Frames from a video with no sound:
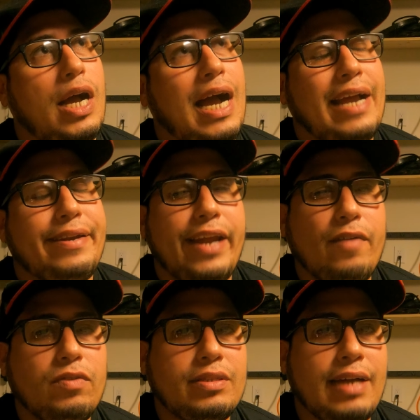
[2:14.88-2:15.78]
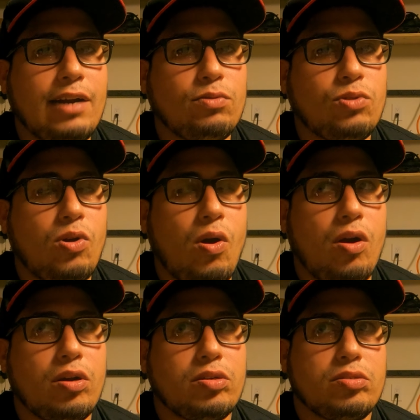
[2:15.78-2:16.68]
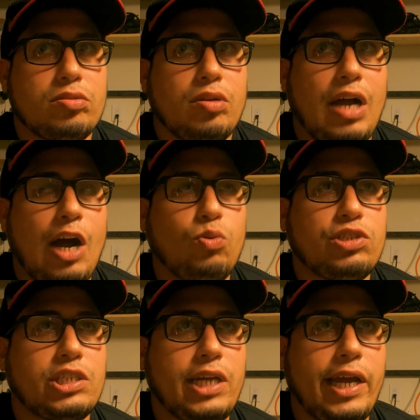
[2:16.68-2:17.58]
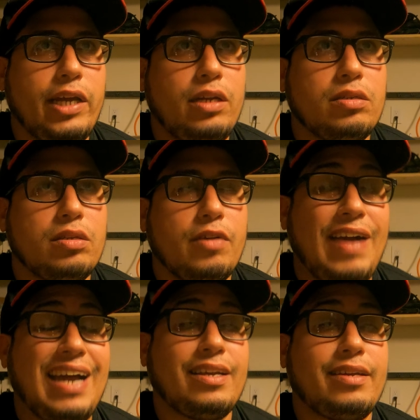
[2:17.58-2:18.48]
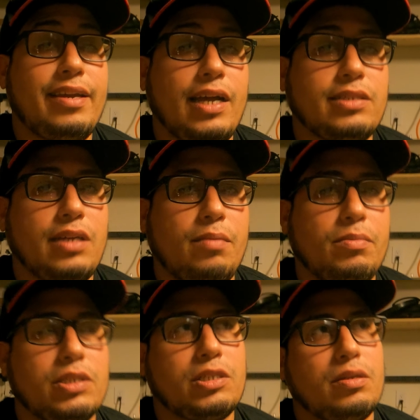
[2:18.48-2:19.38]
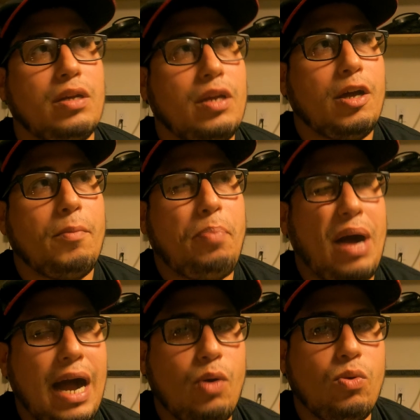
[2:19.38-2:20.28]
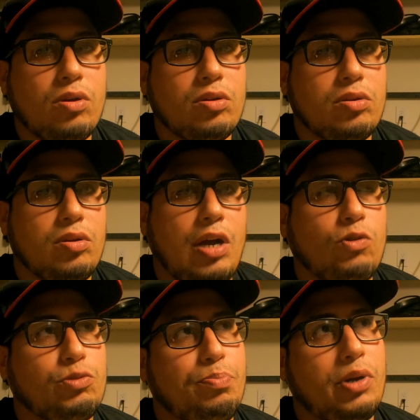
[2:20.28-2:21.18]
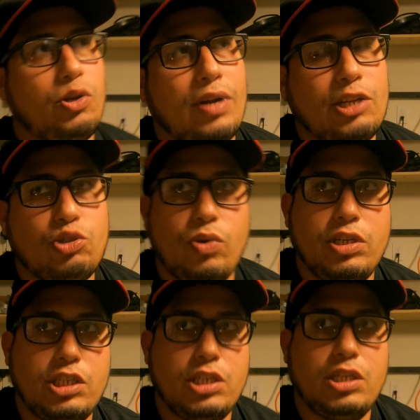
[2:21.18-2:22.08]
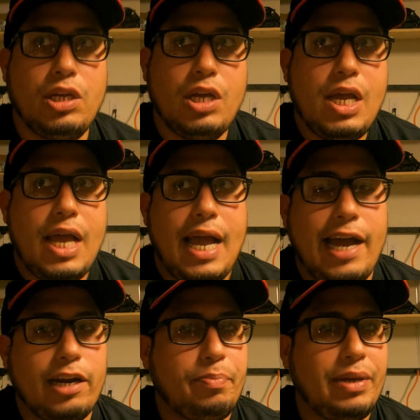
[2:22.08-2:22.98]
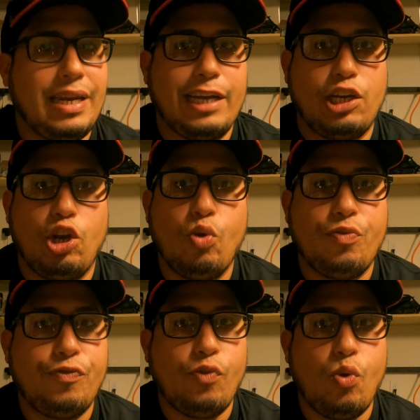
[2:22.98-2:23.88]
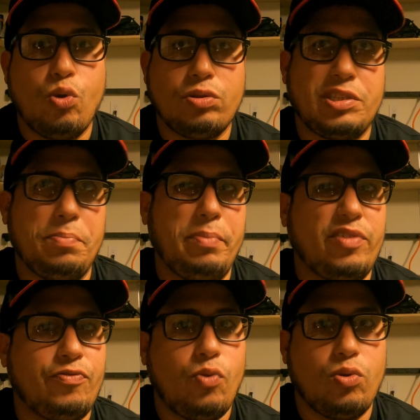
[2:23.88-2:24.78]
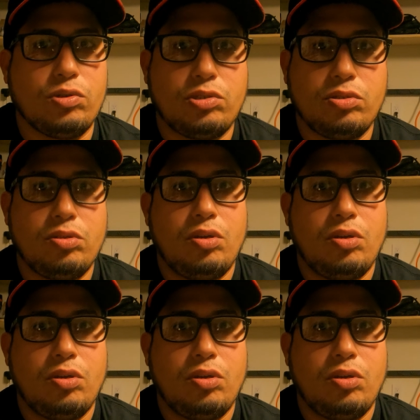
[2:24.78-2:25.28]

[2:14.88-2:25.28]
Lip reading: I never dynoed the car. I would say, if I had to guess how much power I was putting on that 20G, it had to be like low 4 to mid 4s.